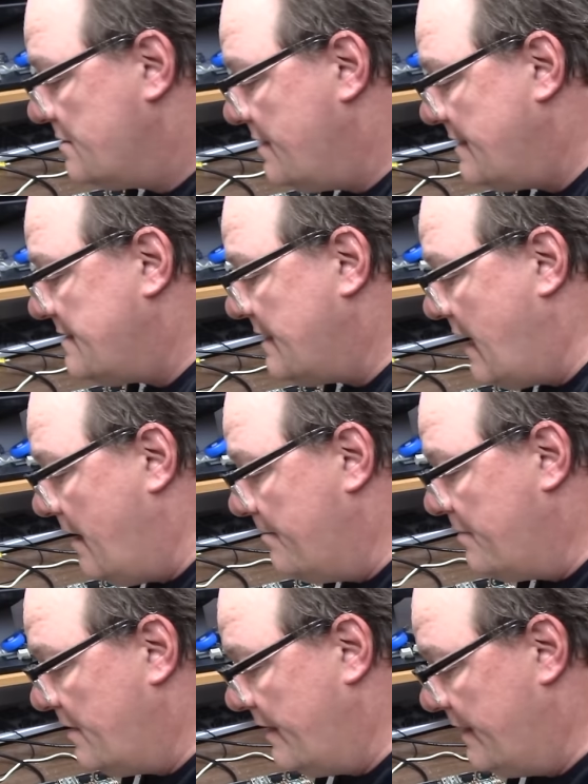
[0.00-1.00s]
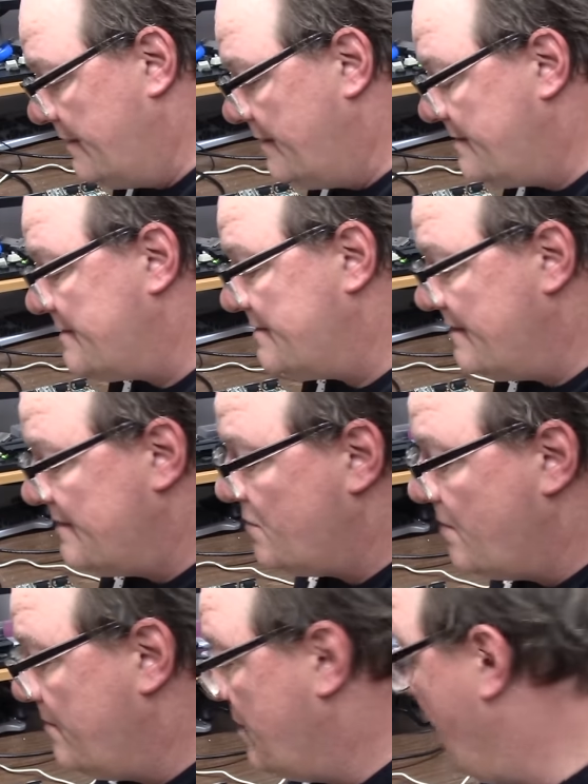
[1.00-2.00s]
So that's the game plan. That's that's what
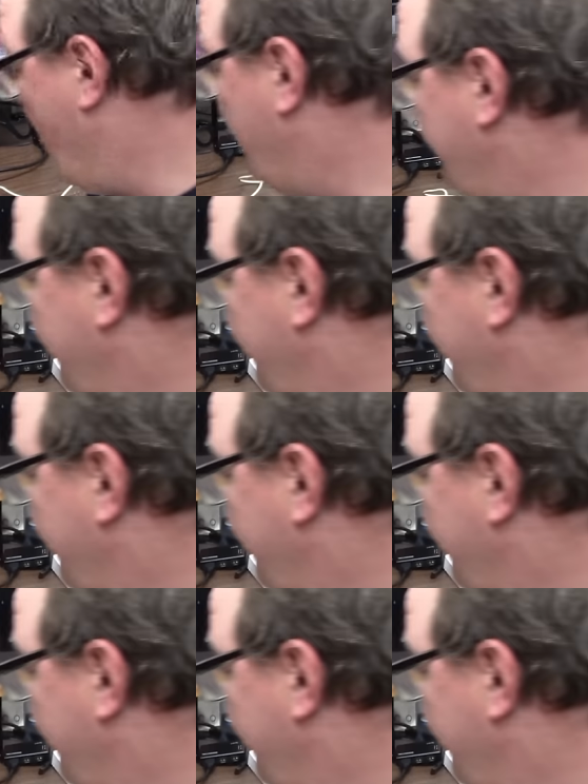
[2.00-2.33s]
I'm going